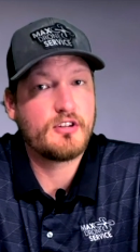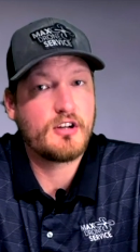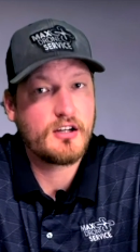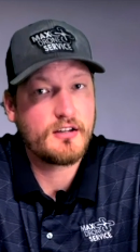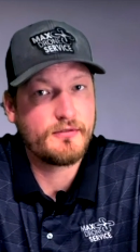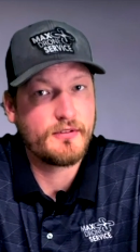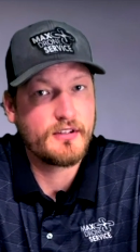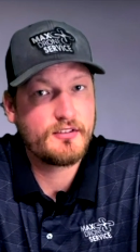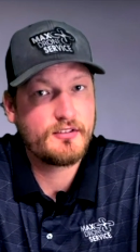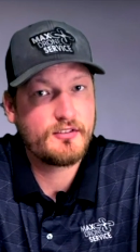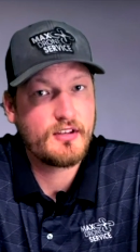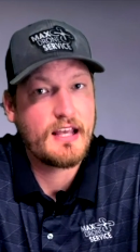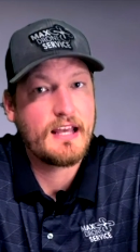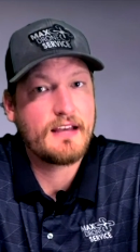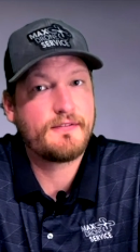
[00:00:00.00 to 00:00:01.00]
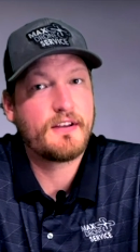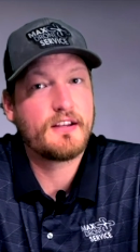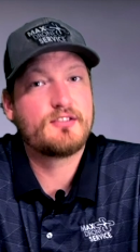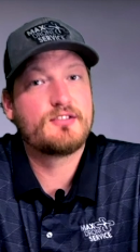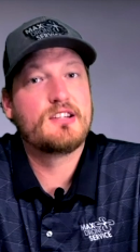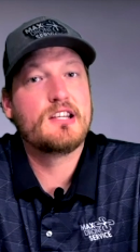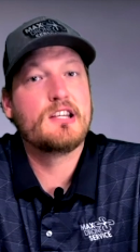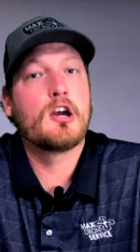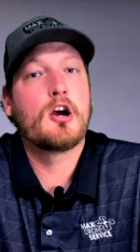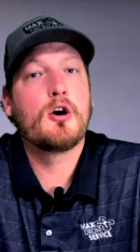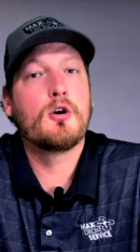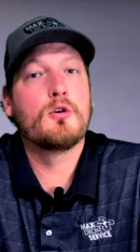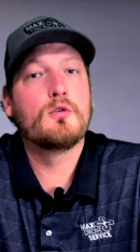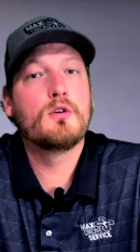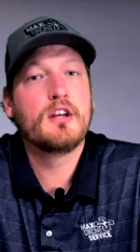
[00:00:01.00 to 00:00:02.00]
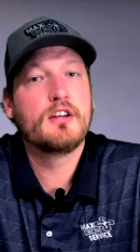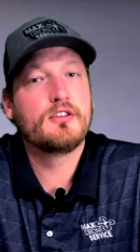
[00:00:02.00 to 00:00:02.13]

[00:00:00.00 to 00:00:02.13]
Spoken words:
Office, FSDO,